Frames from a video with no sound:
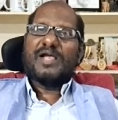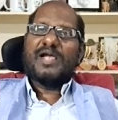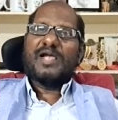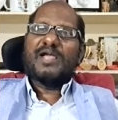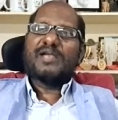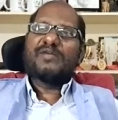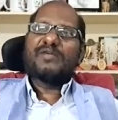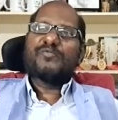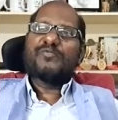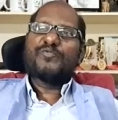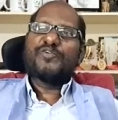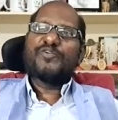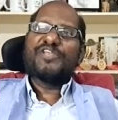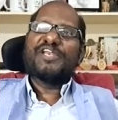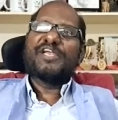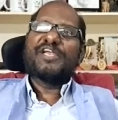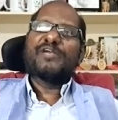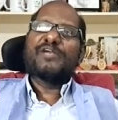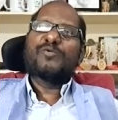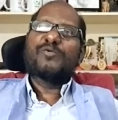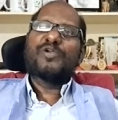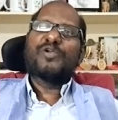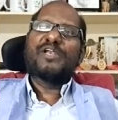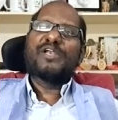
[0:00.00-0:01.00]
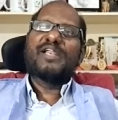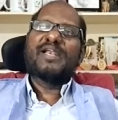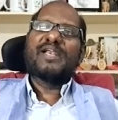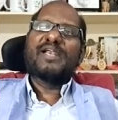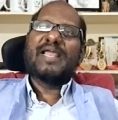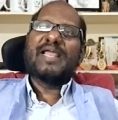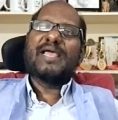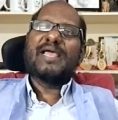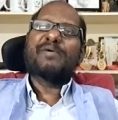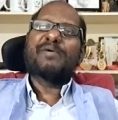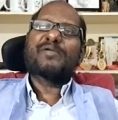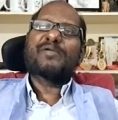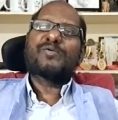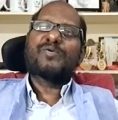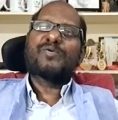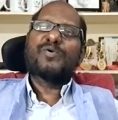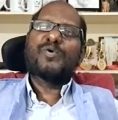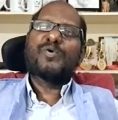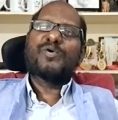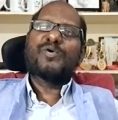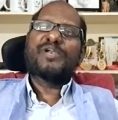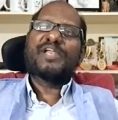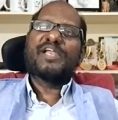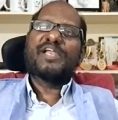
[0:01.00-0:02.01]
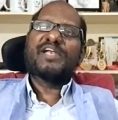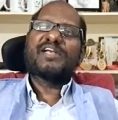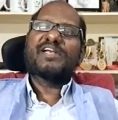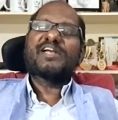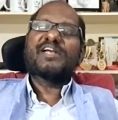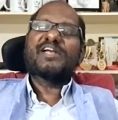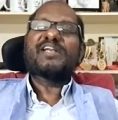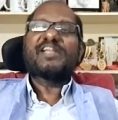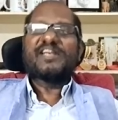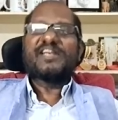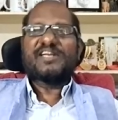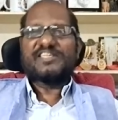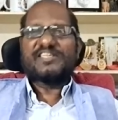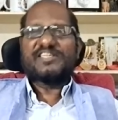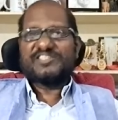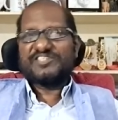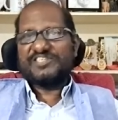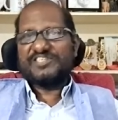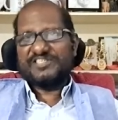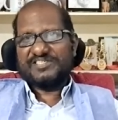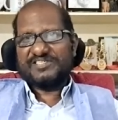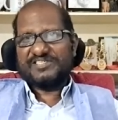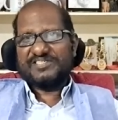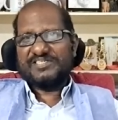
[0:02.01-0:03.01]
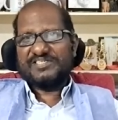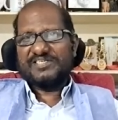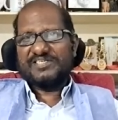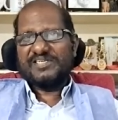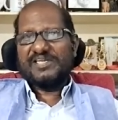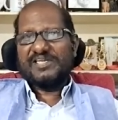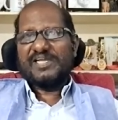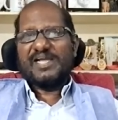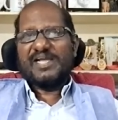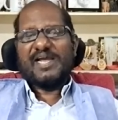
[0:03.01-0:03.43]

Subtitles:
And we need only labor-oriented industries.